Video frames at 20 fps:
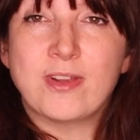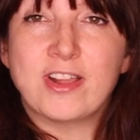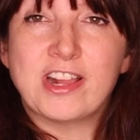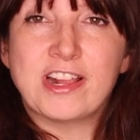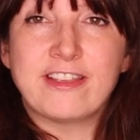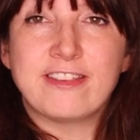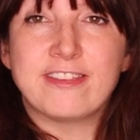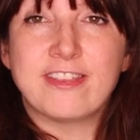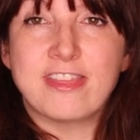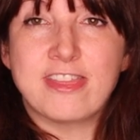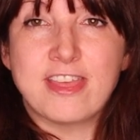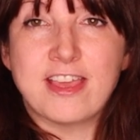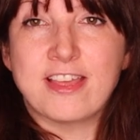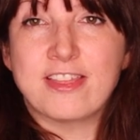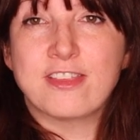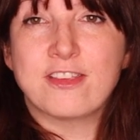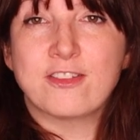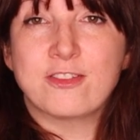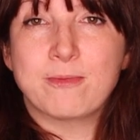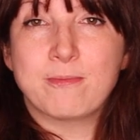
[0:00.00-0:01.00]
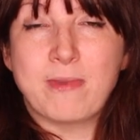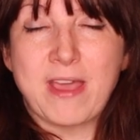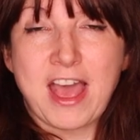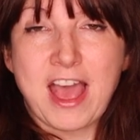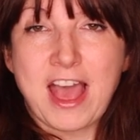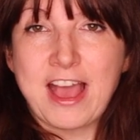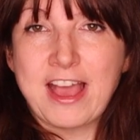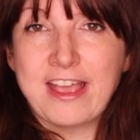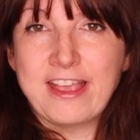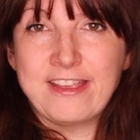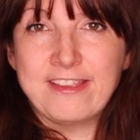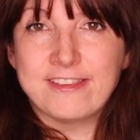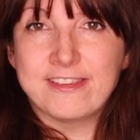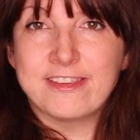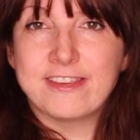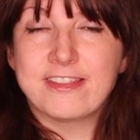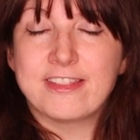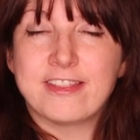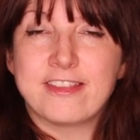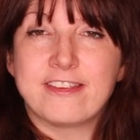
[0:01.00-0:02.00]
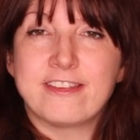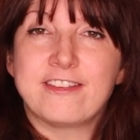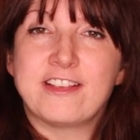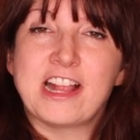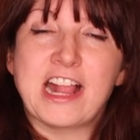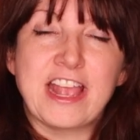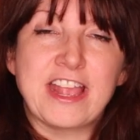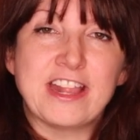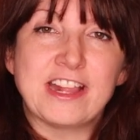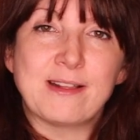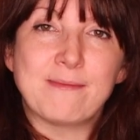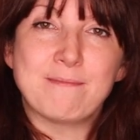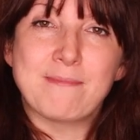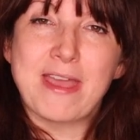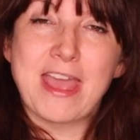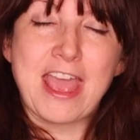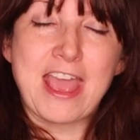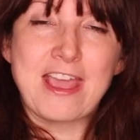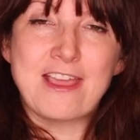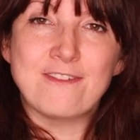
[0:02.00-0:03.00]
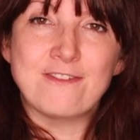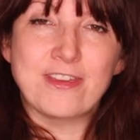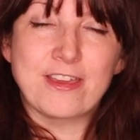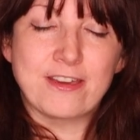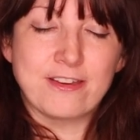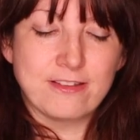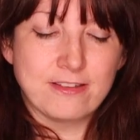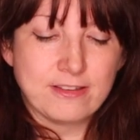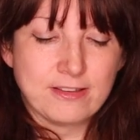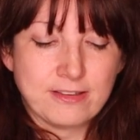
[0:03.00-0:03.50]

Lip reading: which is the thing that's behind this change in behaviour.